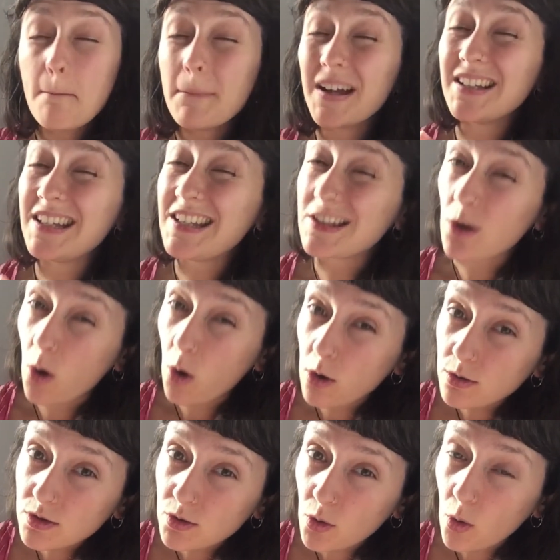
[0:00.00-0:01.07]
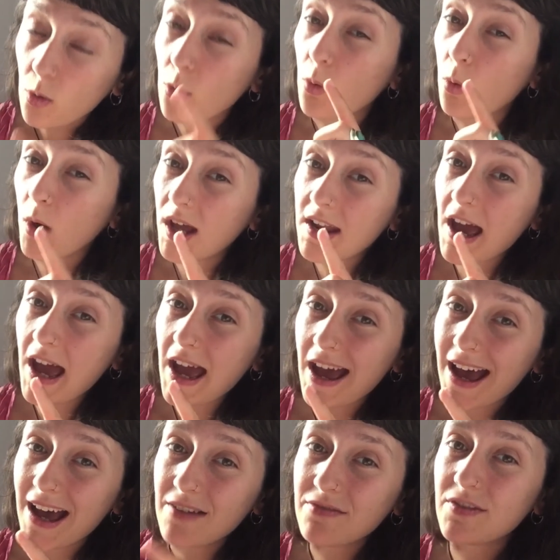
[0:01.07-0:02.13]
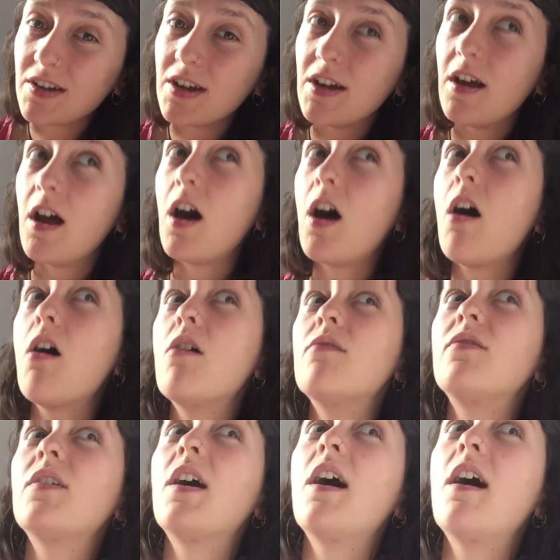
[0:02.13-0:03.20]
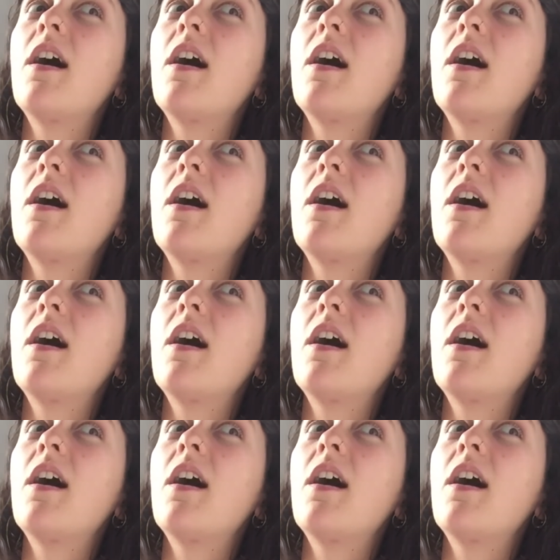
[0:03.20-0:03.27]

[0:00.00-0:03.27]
but he's also one half of